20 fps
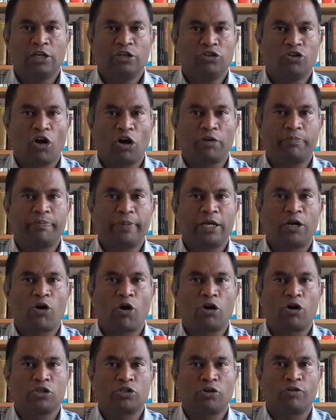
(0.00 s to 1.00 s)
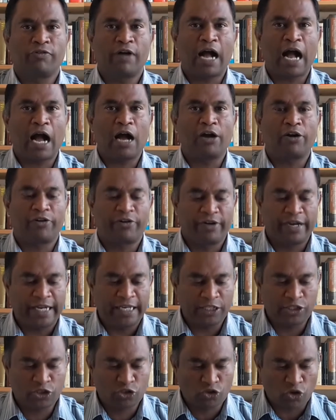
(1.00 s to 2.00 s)
not because of how
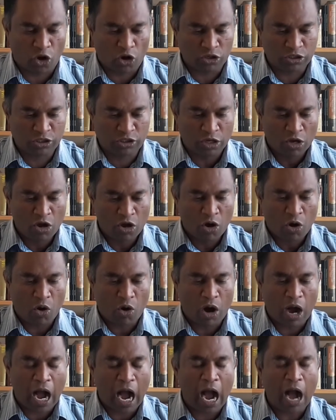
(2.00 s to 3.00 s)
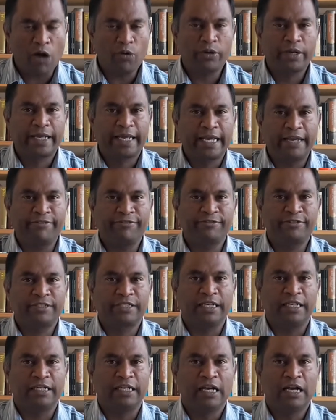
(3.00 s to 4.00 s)
resourced or how
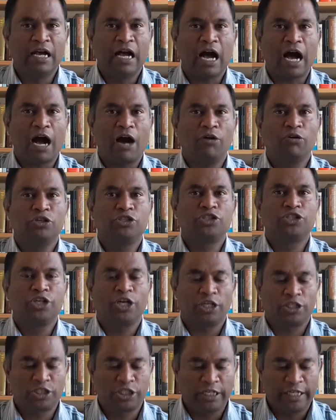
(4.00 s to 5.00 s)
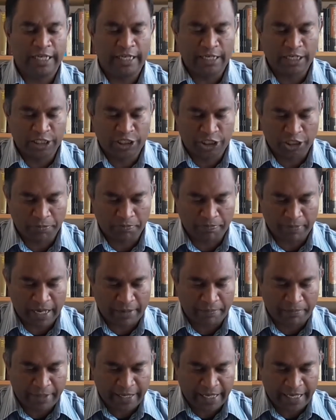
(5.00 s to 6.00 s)
gifted our church leadership
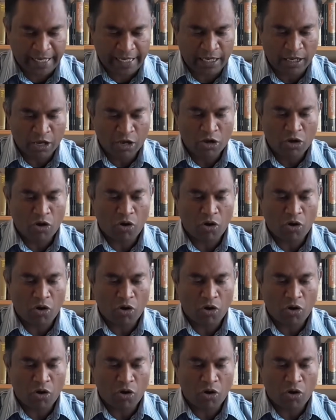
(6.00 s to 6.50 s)
may be